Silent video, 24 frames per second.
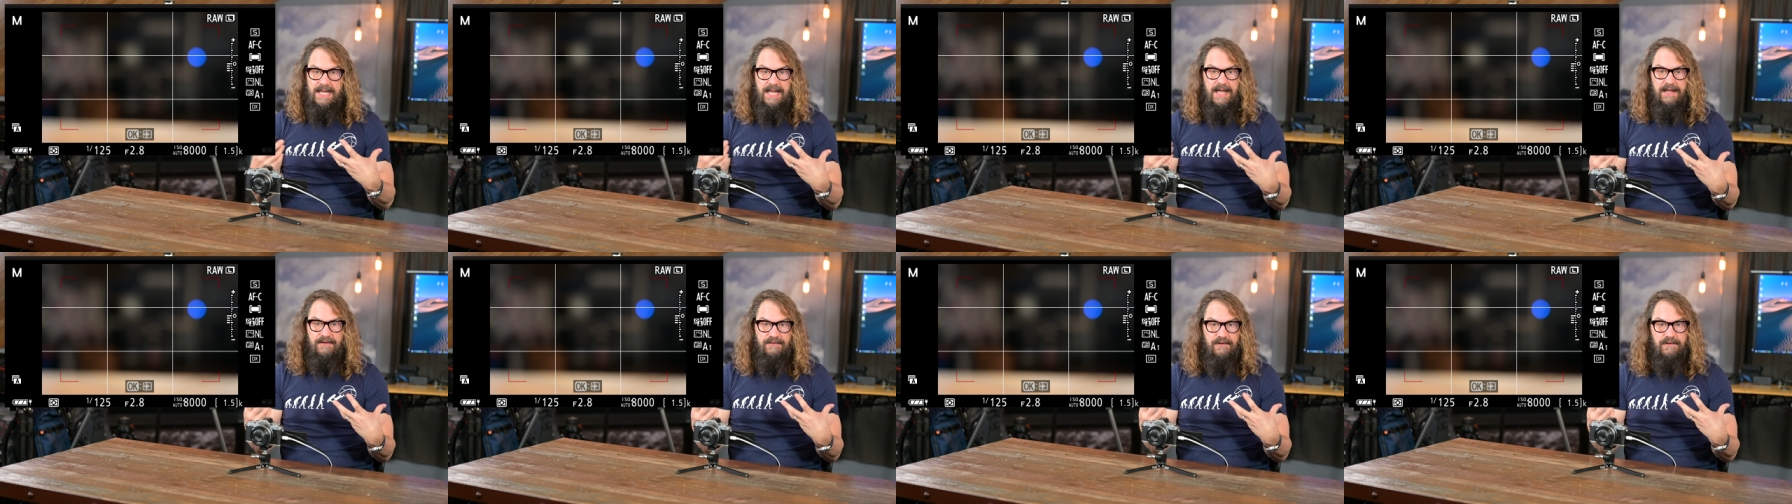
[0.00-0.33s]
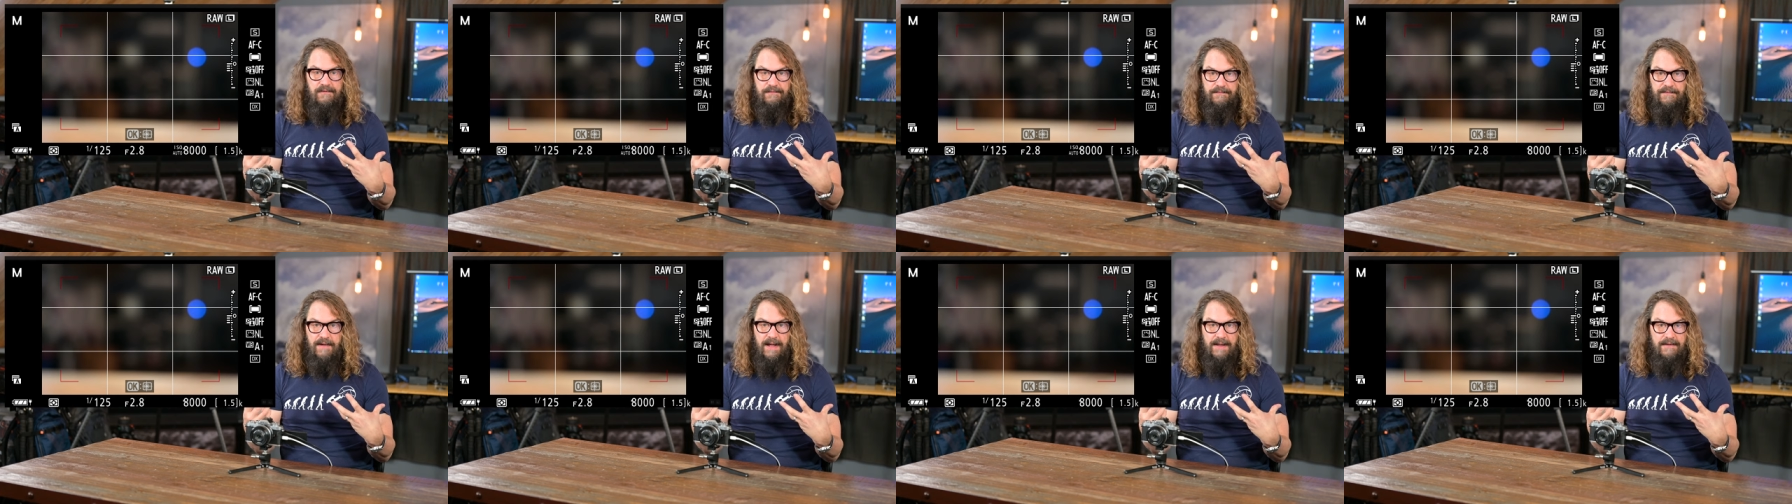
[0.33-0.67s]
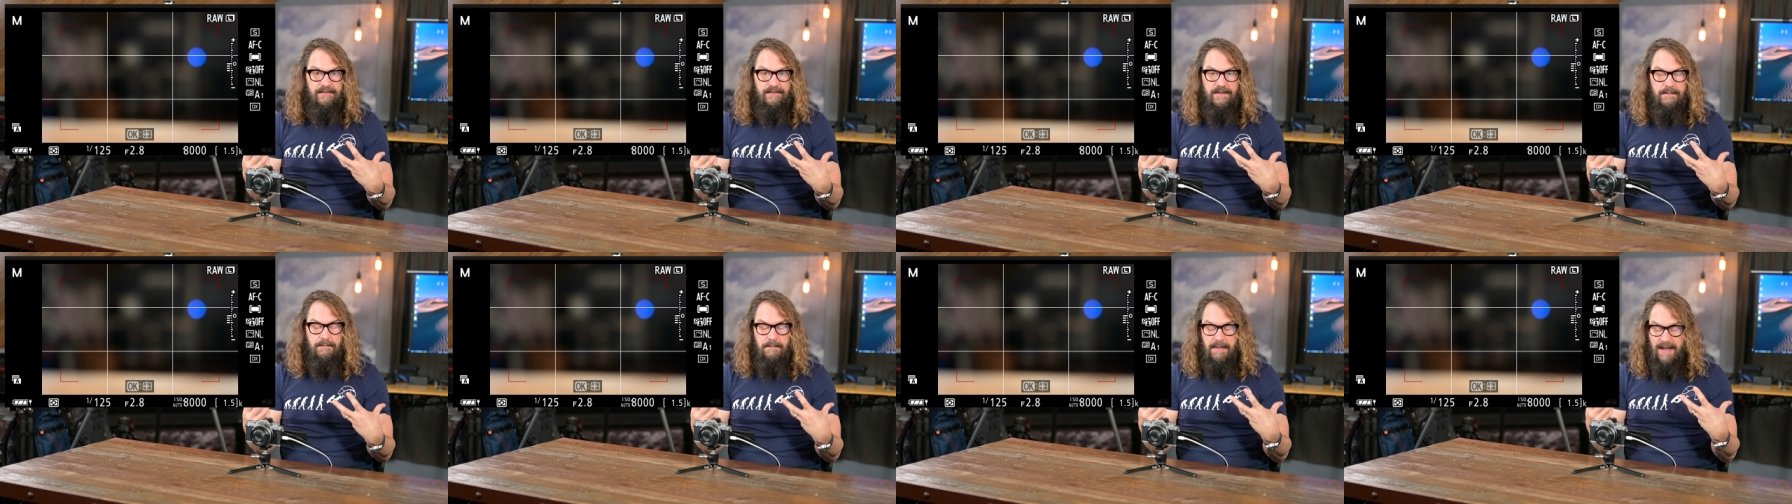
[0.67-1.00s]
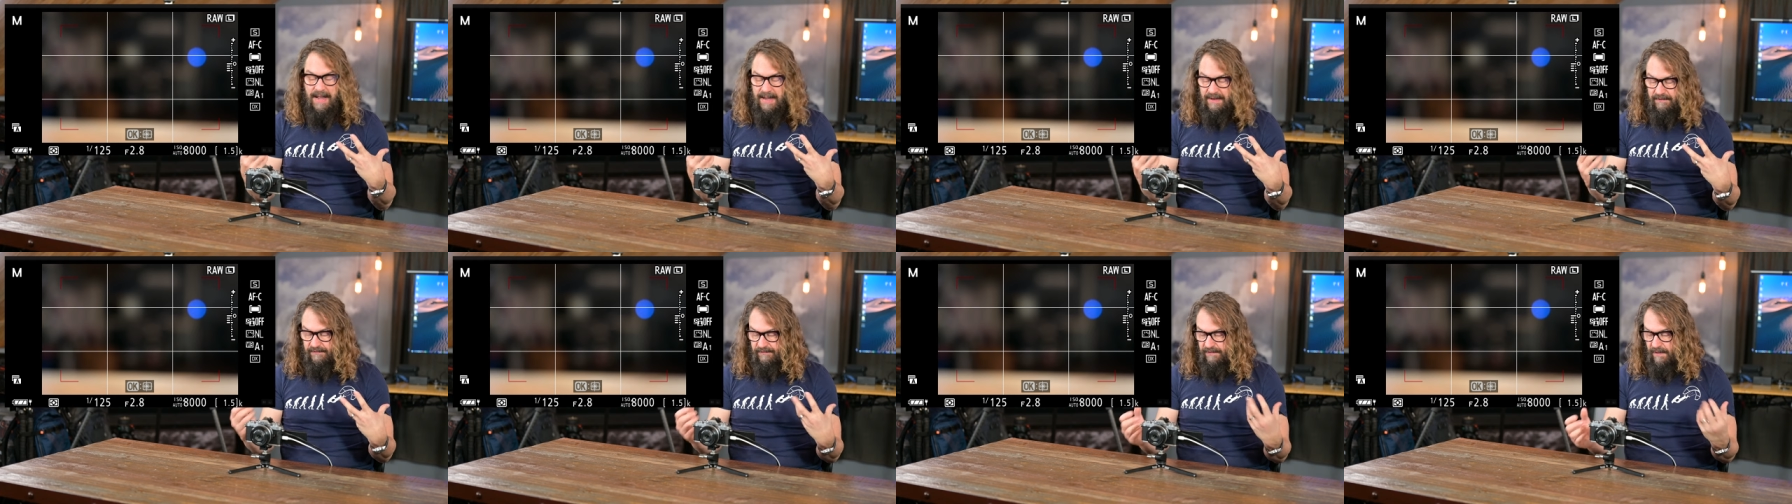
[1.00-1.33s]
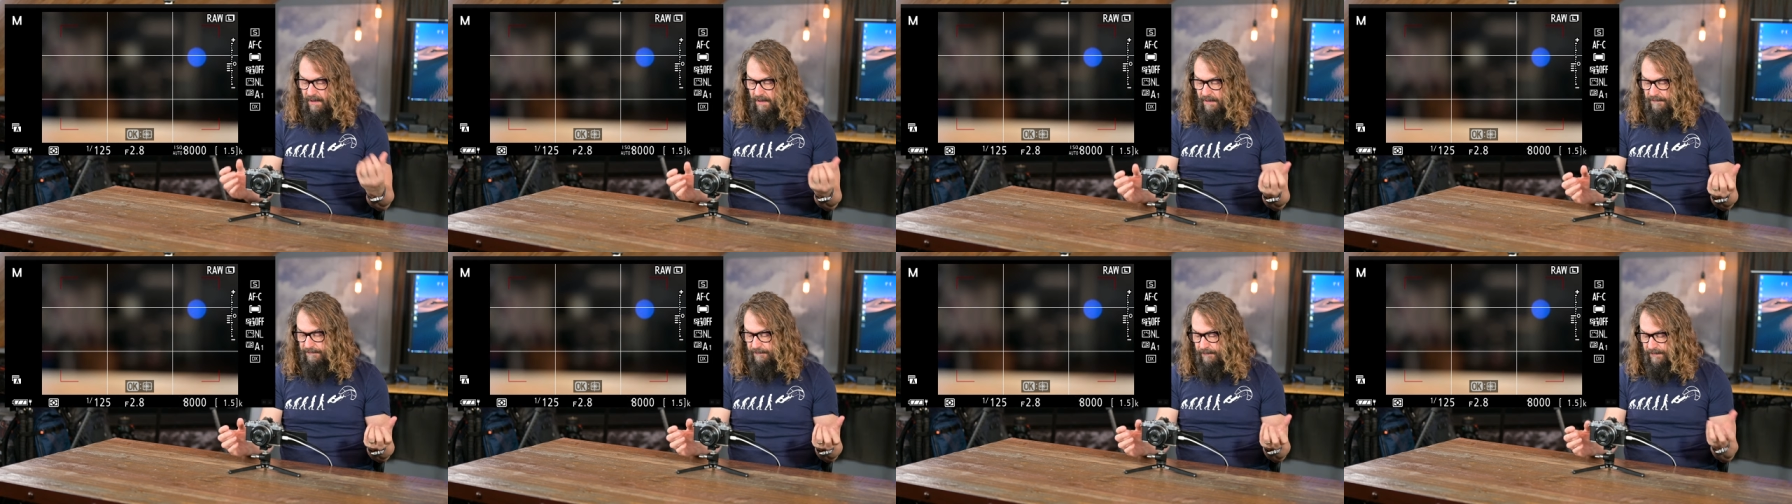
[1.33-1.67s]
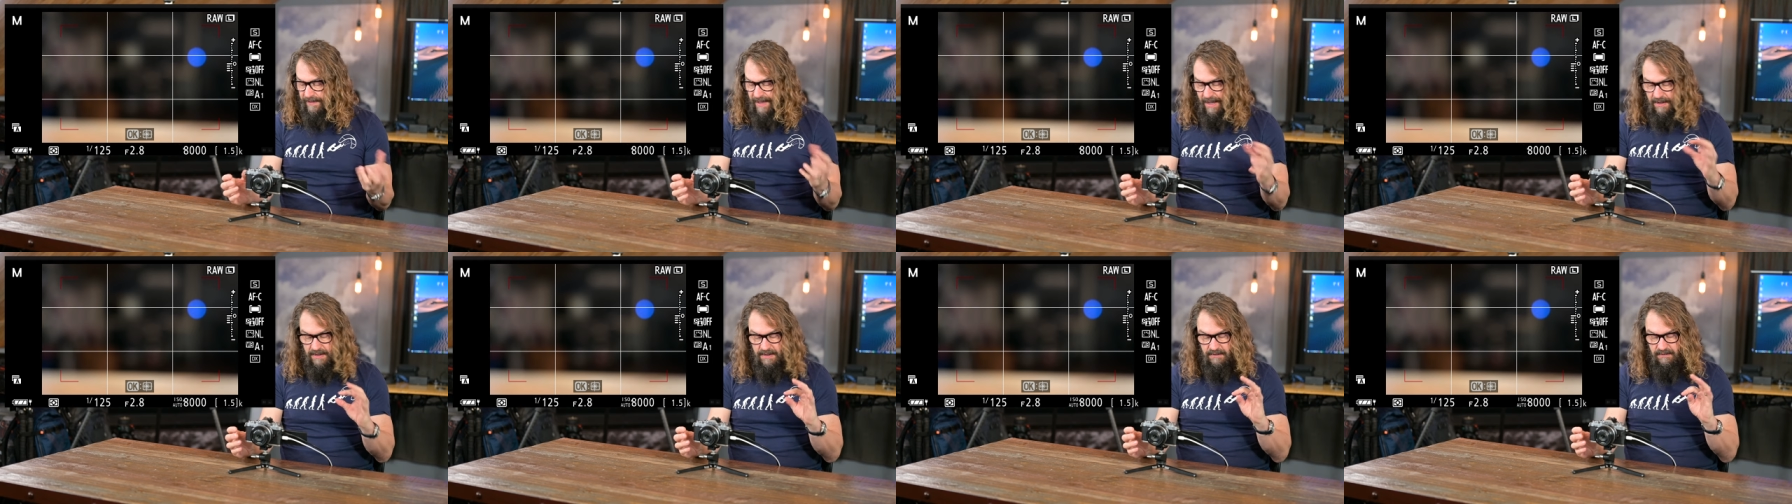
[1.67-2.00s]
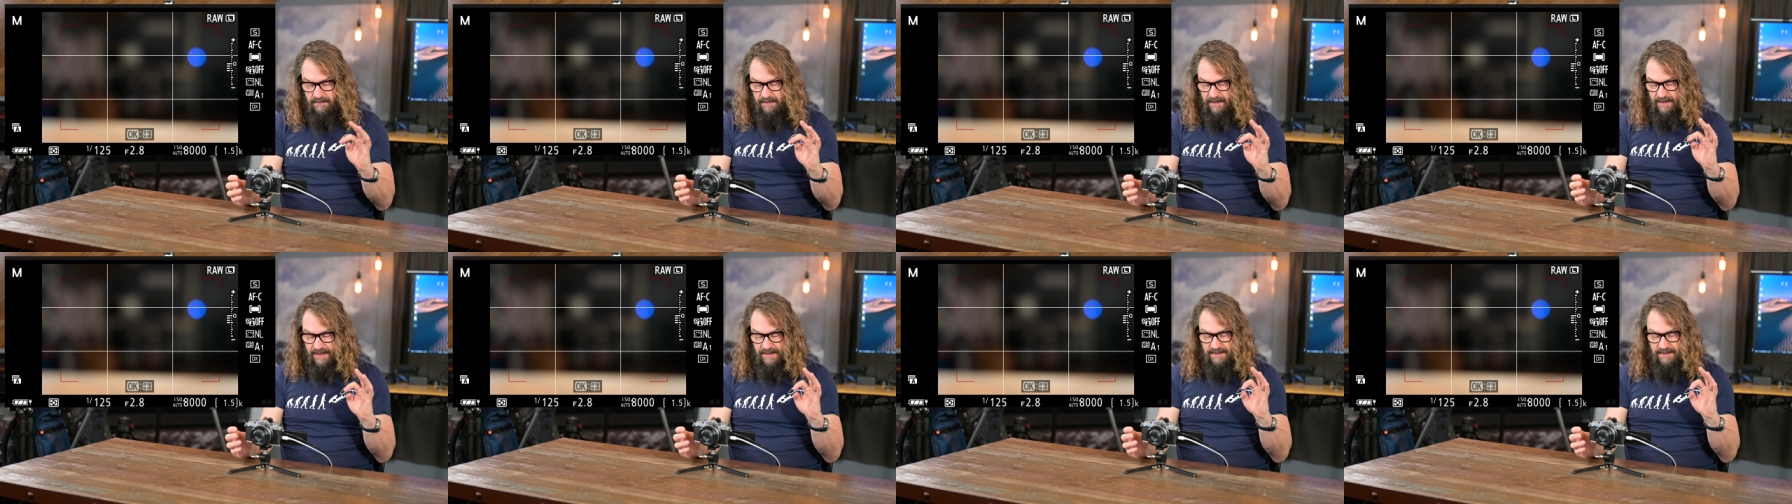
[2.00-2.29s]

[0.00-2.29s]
it just finds them by itself without you